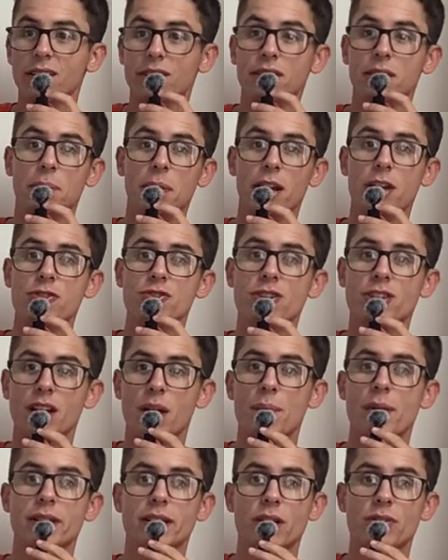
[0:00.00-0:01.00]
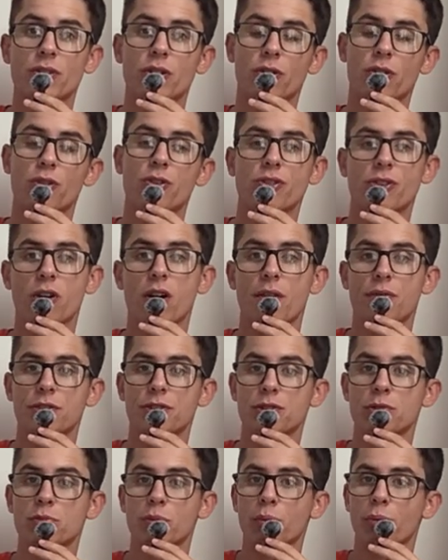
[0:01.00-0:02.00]
Did the Patriots come back down to earth off the
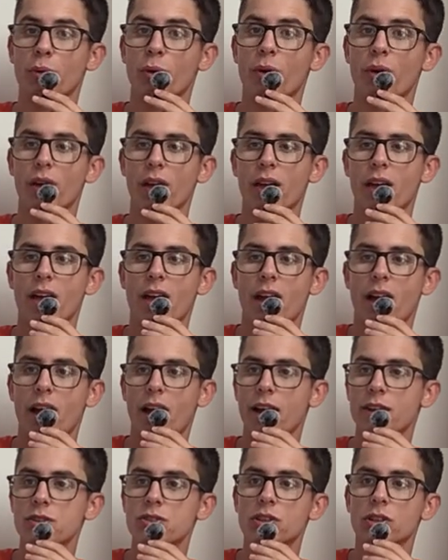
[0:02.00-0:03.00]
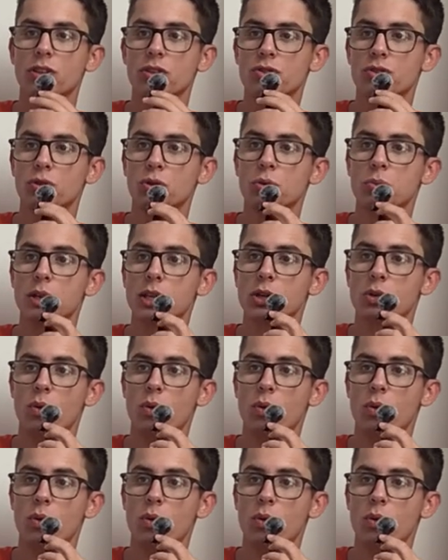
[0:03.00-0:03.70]
Super Bowl? I just think there's too many